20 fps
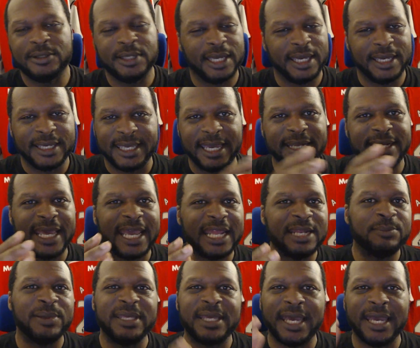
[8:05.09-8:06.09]
again,
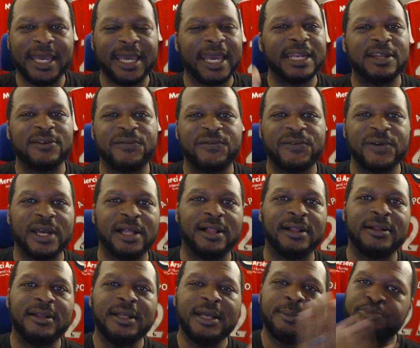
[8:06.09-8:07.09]
NBA,
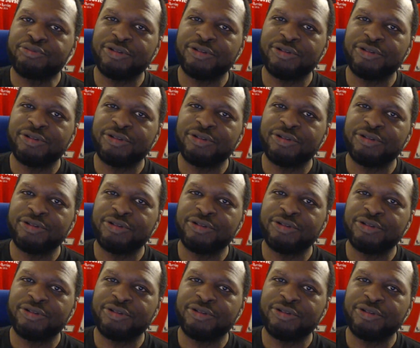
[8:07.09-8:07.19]
NFL,